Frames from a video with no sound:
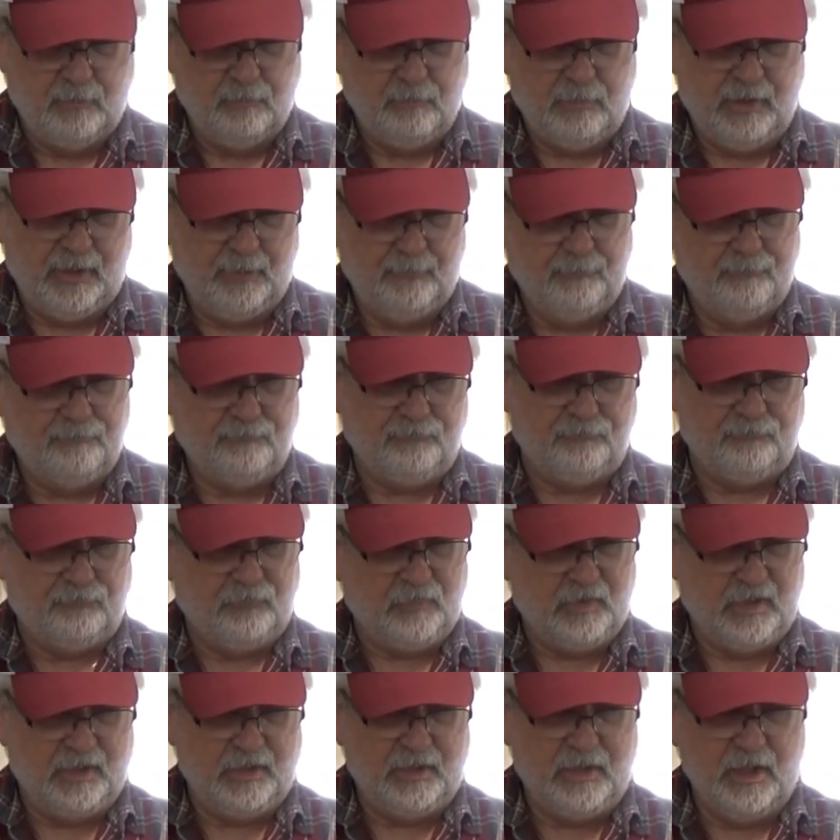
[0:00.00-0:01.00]
But
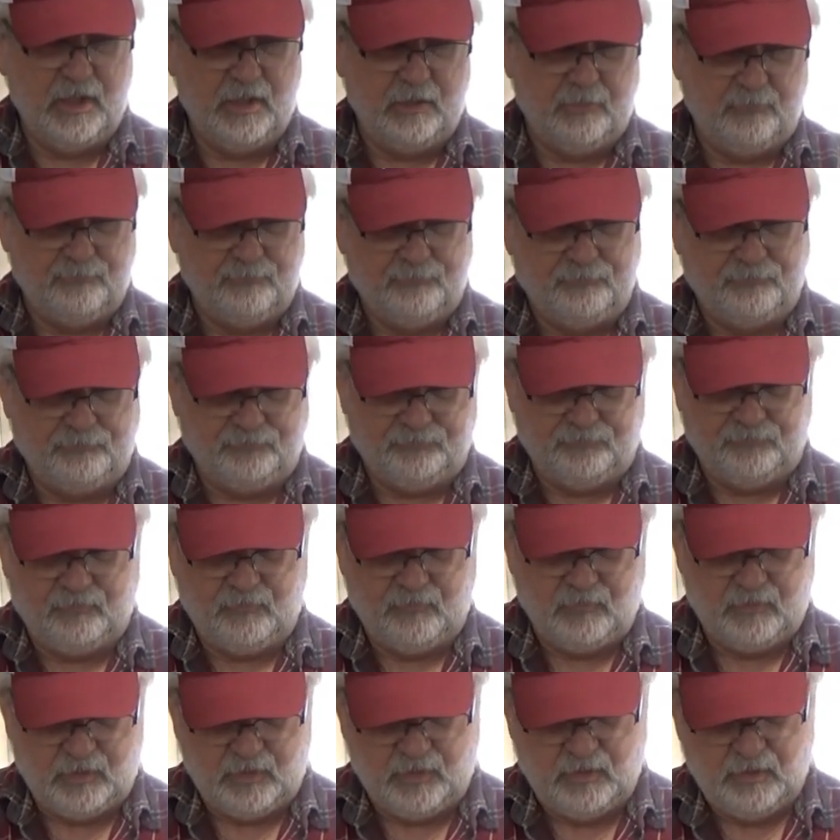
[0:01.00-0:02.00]
again,
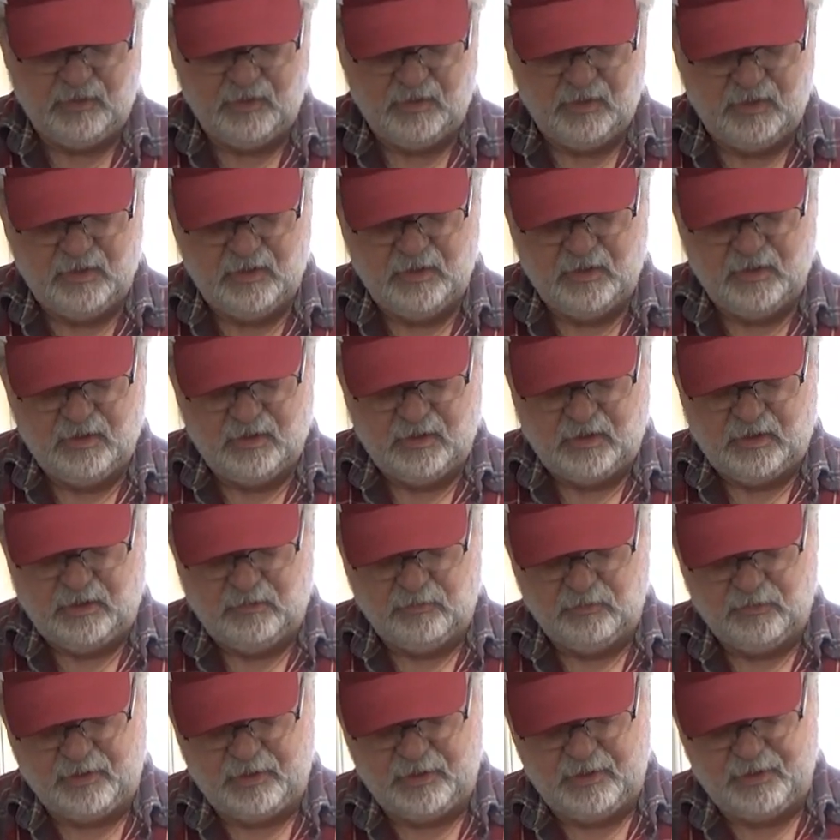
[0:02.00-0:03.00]

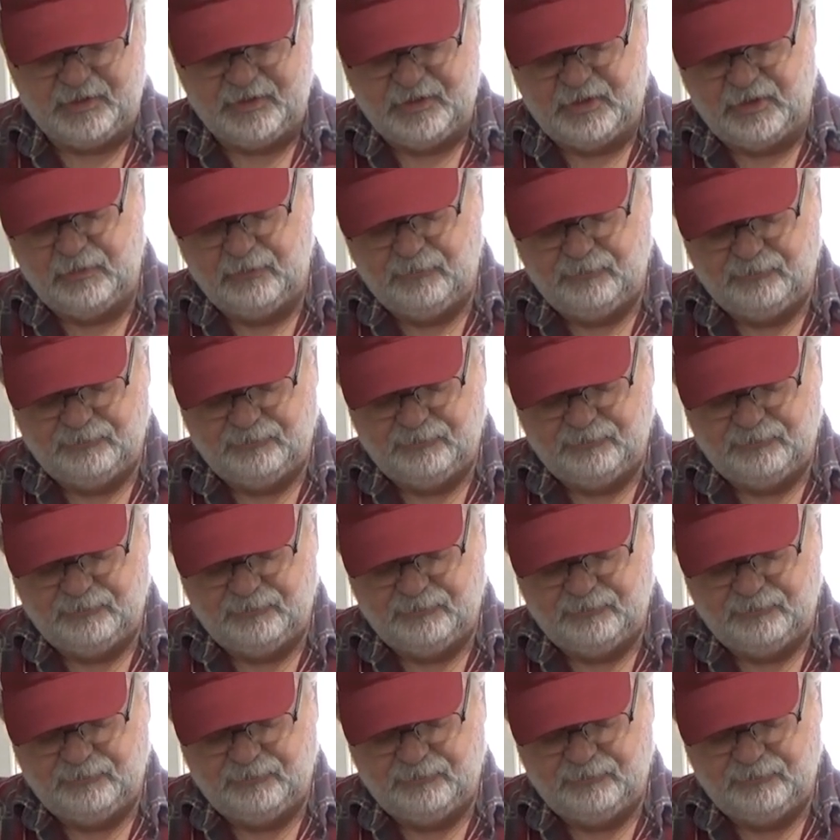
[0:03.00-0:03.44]
all we're gonna do